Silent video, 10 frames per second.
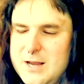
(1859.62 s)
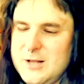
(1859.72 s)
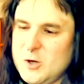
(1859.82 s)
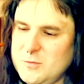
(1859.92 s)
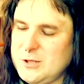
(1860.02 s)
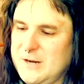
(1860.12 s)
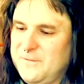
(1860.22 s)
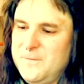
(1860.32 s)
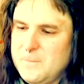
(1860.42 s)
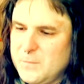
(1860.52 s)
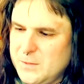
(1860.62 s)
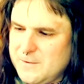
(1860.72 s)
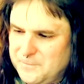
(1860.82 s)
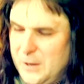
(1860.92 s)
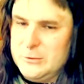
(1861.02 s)
It's almost, like,
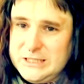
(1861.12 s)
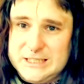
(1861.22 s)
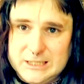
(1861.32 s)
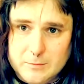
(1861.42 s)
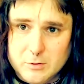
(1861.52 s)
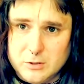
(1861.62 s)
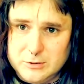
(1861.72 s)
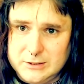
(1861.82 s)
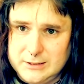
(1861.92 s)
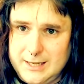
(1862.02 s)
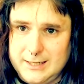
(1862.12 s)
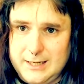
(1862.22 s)
very similar to that,